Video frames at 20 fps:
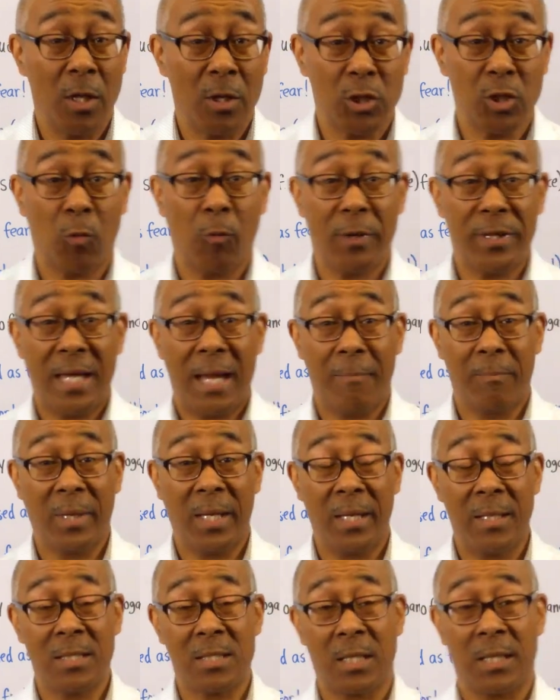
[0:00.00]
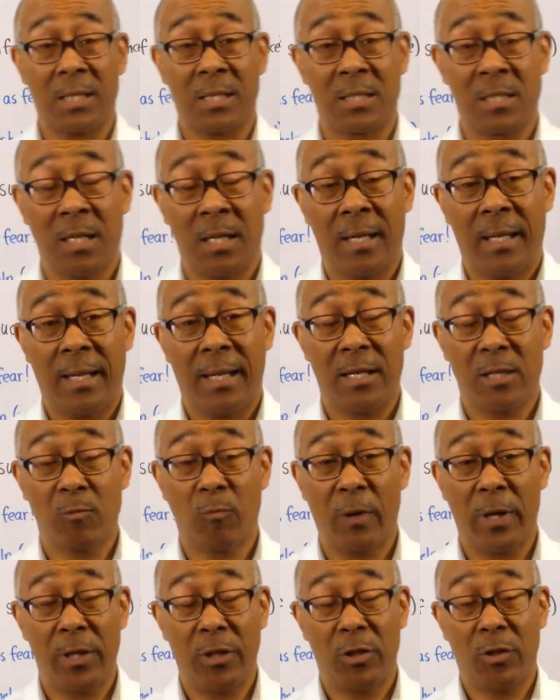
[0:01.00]
So what that means is,
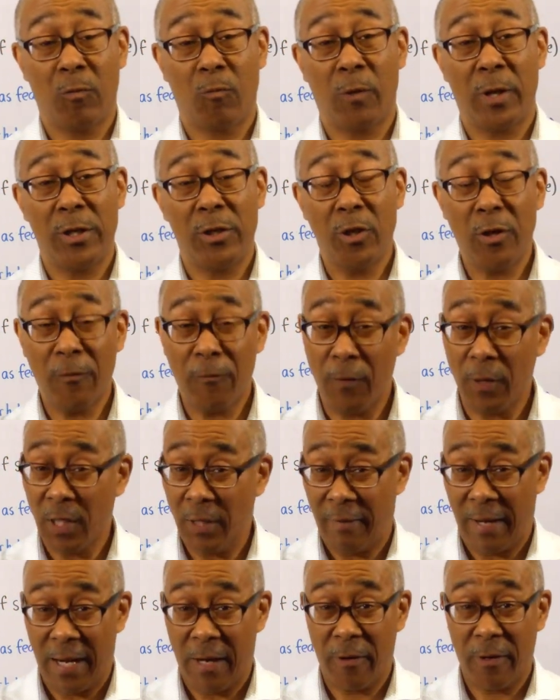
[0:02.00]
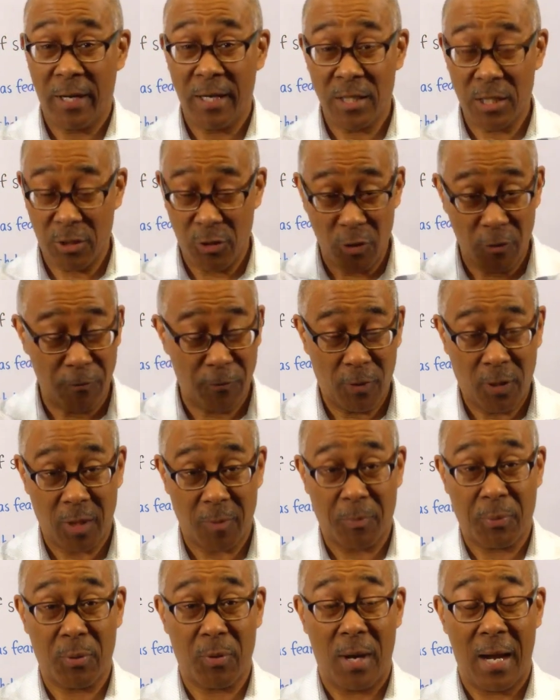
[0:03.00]
is when, when you're full of arrogance and you're full
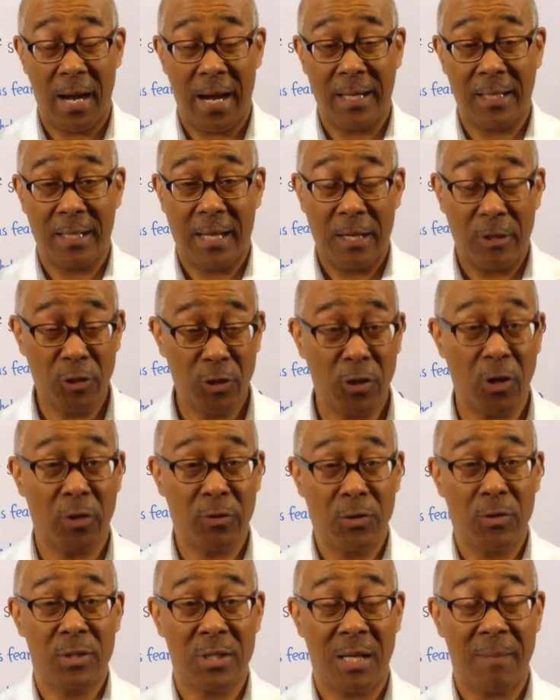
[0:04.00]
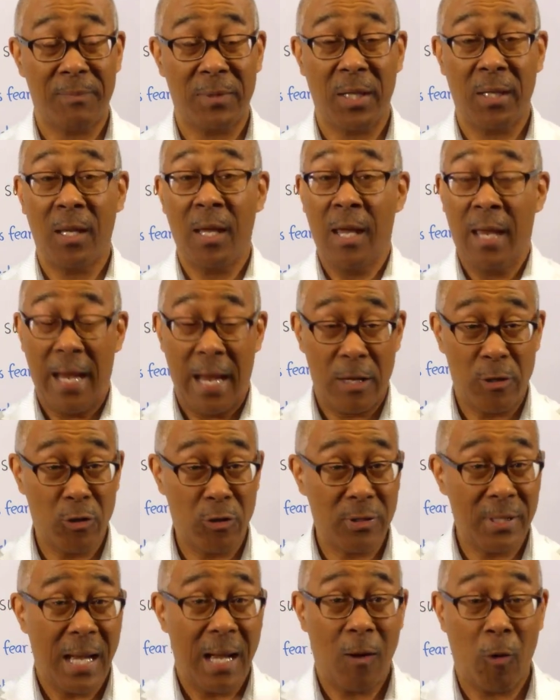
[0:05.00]
of pride and you go do something and
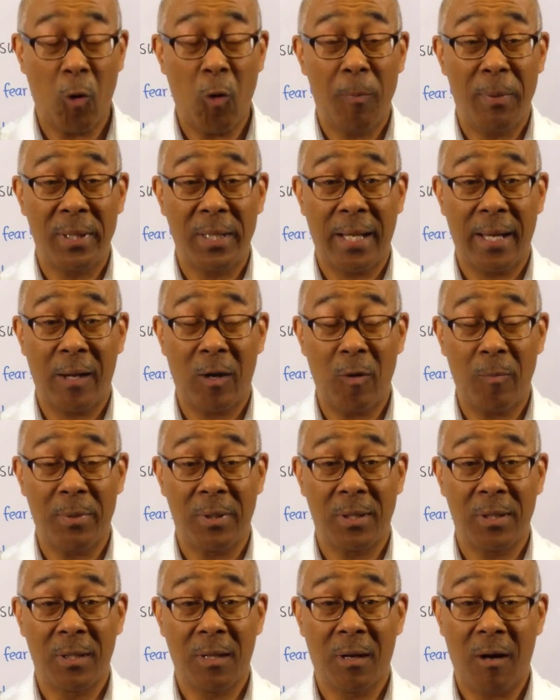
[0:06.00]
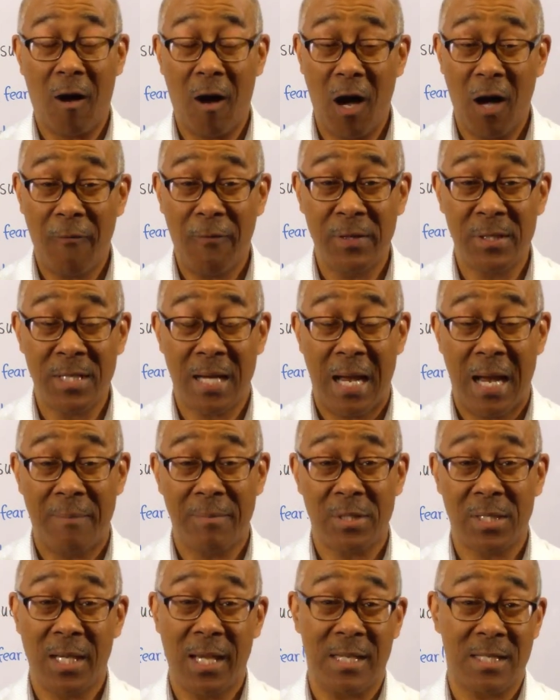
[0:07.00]
you're not open to help,
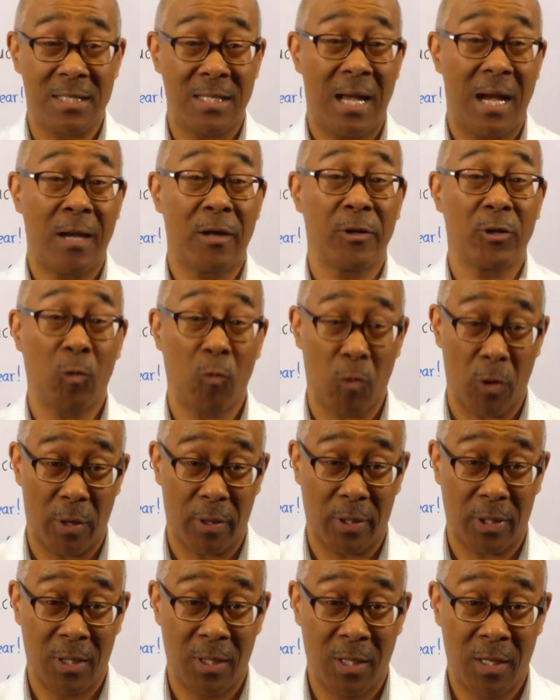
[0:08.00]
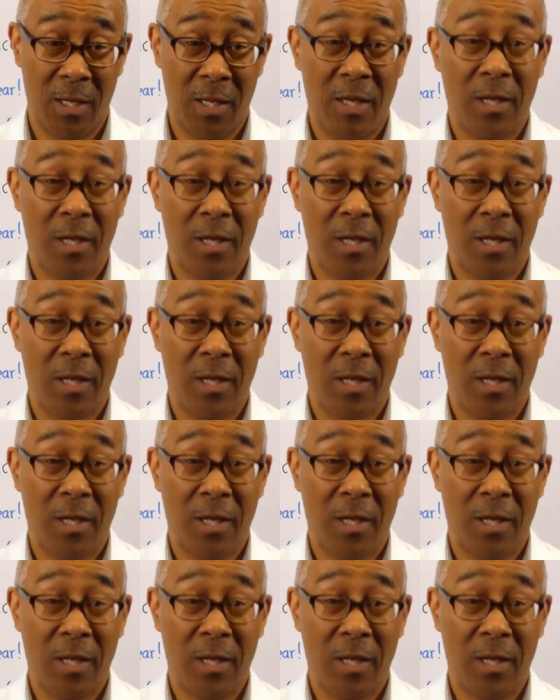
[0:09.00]
oftentimes it's not going to work.